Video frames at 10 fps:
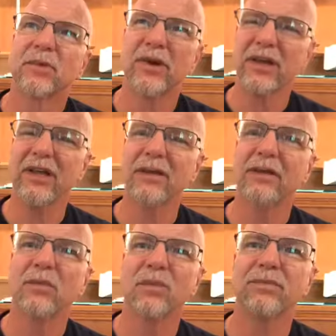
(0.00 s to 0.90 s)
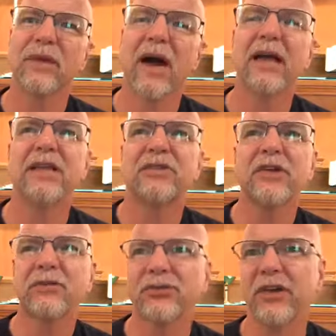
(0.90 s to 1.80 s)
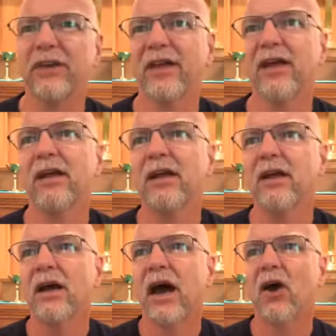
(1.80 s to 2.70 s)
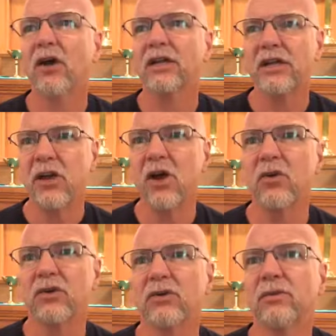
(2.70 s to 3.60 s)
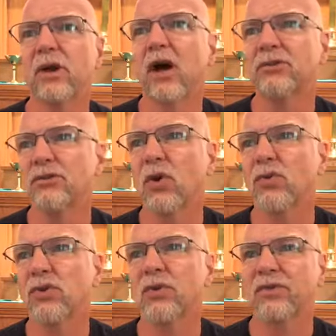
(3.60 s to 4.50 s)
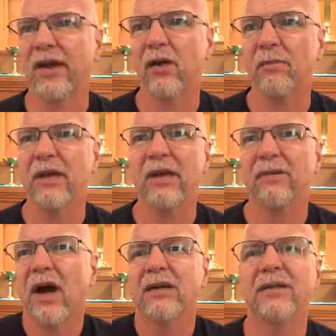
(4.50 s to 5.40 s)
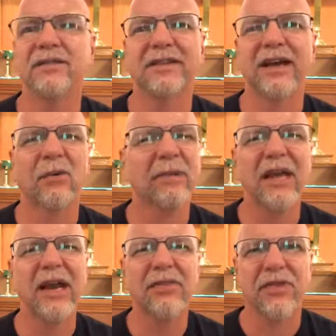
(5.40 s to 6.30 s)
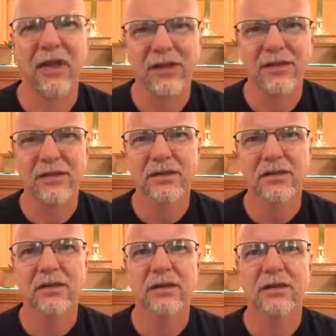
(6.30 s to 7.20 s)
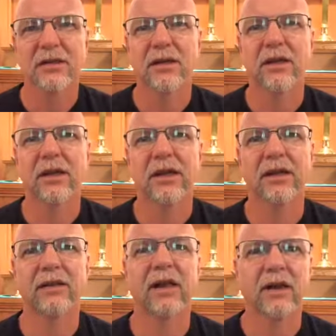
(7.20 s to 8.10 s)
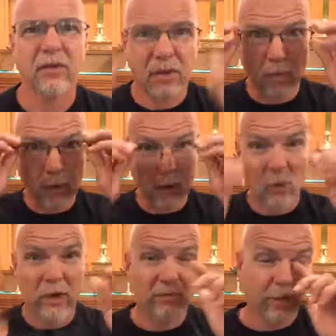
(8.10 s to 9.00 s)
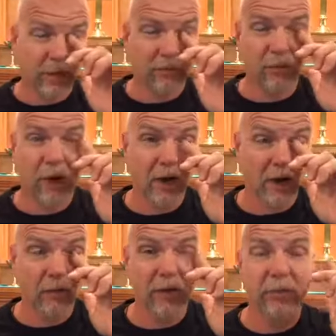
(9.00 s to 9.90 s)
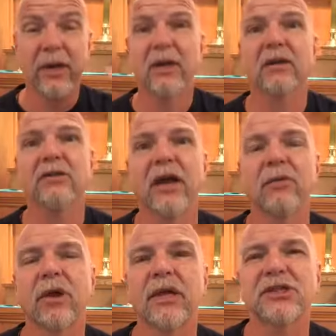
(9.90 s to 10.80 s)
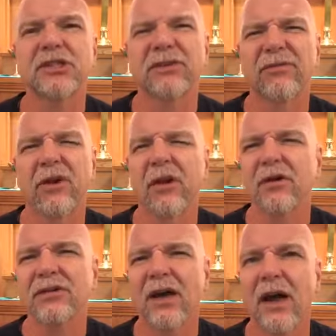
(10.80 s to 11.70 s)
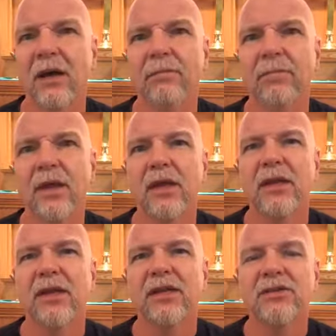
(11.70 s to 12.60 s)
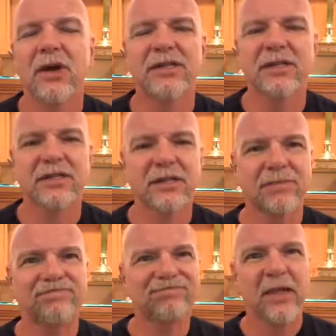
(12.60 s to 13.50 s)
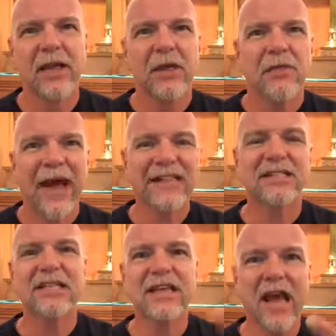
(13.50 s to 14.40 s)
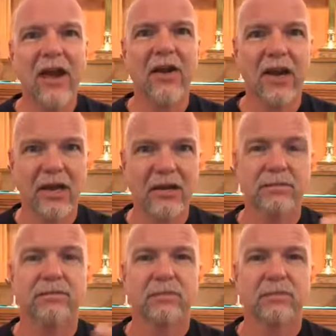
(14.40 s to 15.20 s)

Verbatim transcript: Really? It's interesting that I hardly know you. God told you to tell me. God didn't tell me anything. Like, and we've been in prayer and we've been in a tight relationship for a long time. So I just, that's the area.